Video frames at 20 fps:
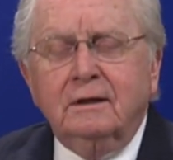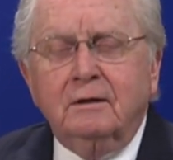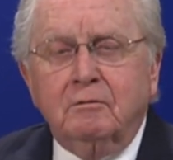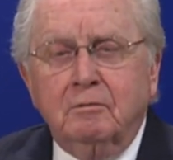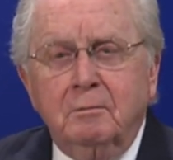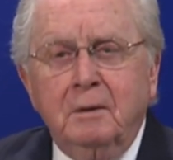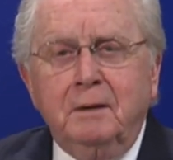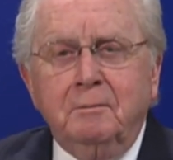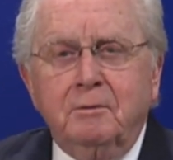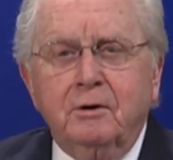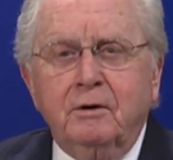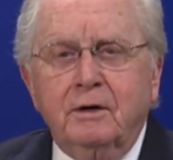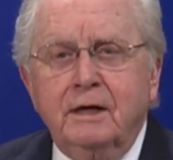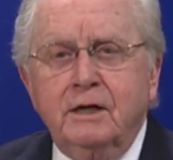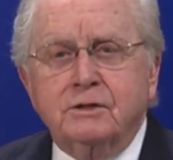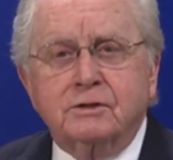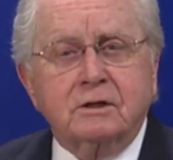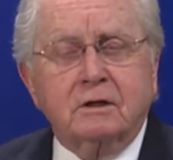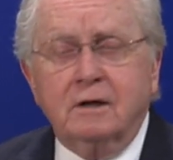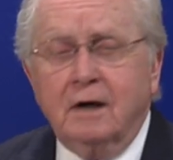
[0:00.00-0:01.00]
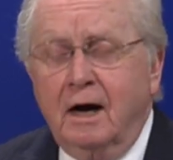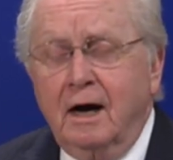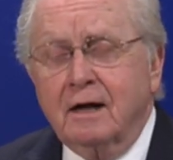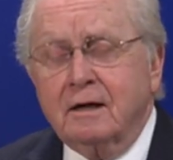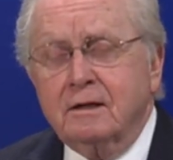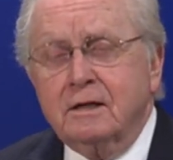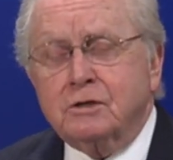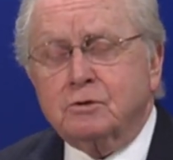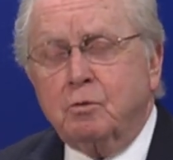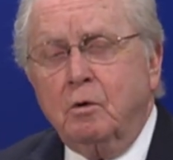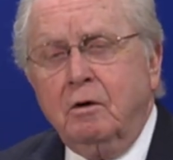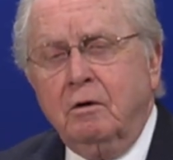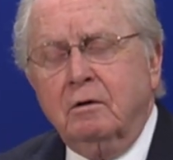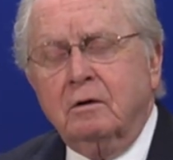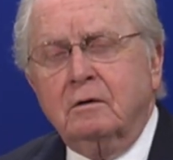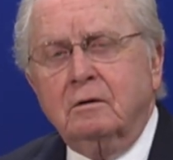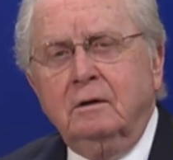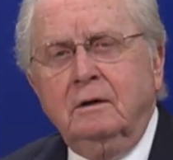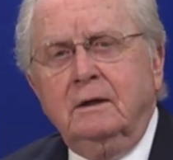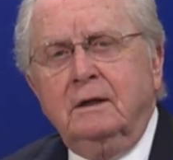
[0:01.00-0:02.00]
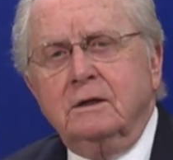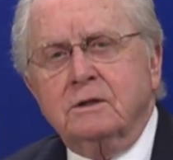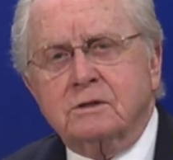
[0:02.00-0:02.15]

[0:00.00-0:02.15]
Remember, he is the God of this world.